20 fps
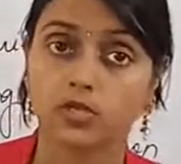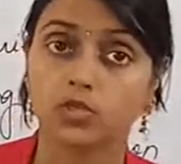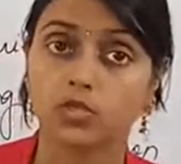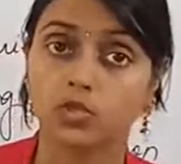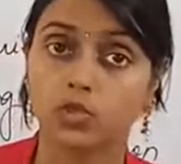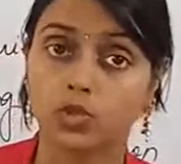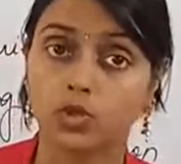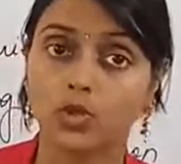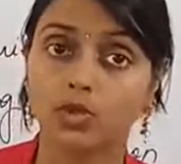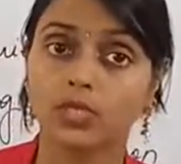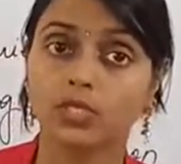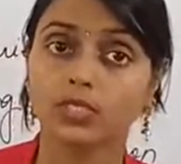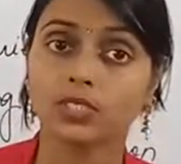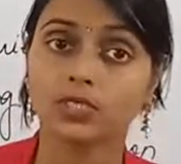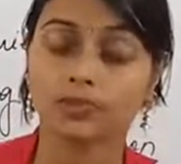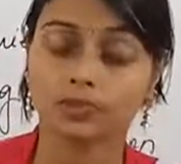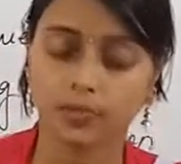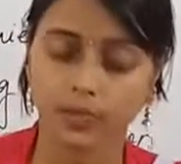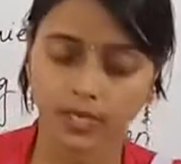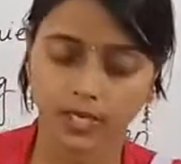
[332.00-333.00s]
Joe is
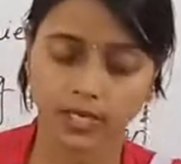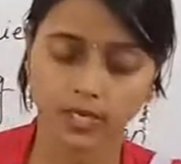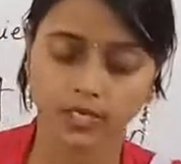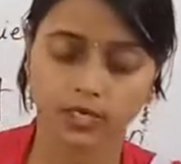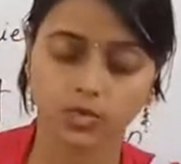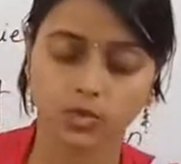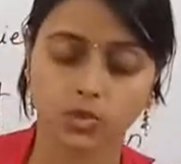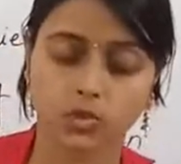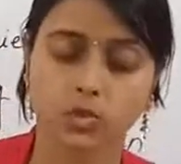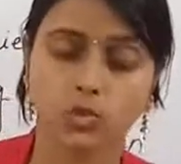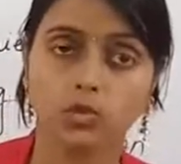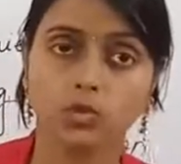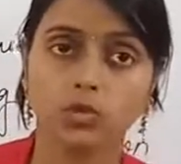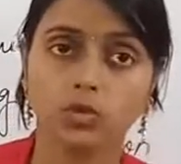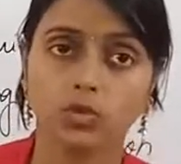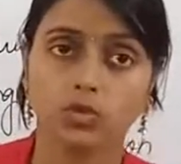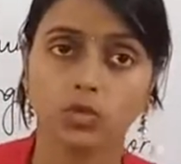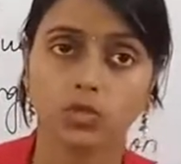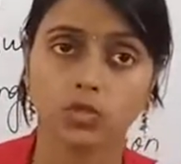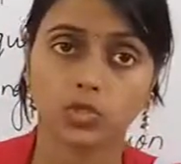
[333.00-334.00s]
speaking
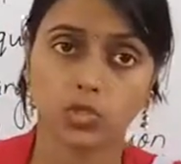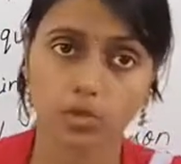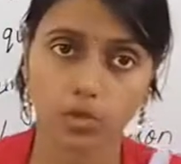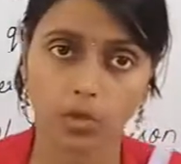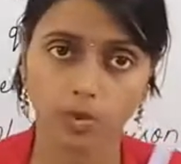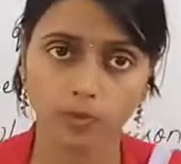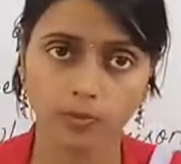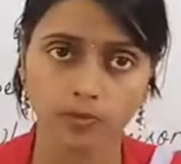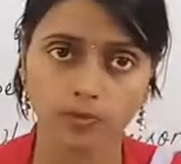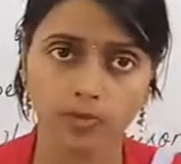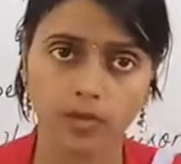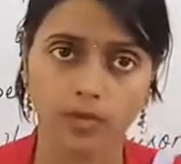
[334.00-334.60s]
to Tom